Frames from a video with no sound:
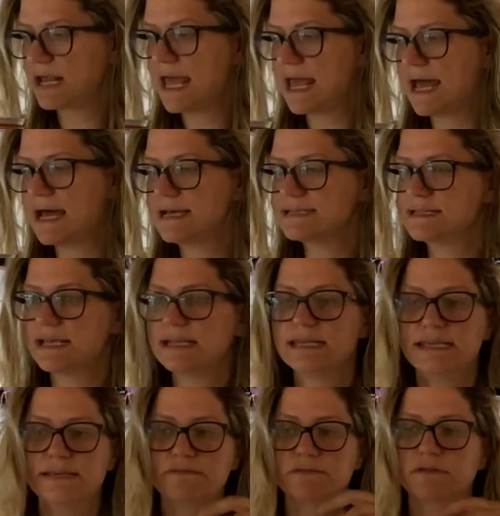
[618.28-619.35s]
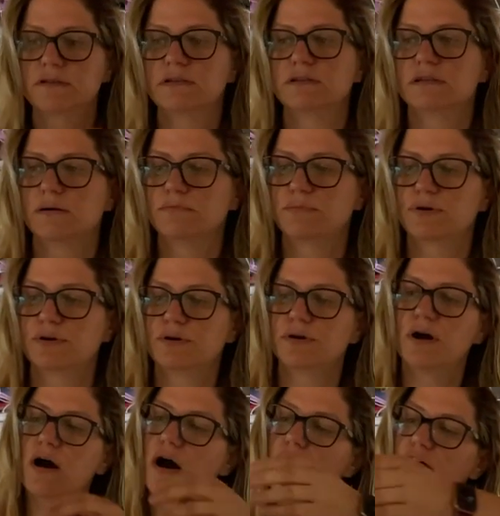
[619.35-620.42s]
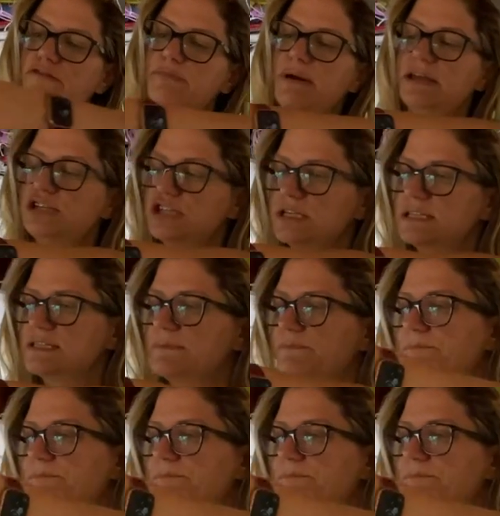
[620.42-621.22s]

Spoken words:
has an even number of pages.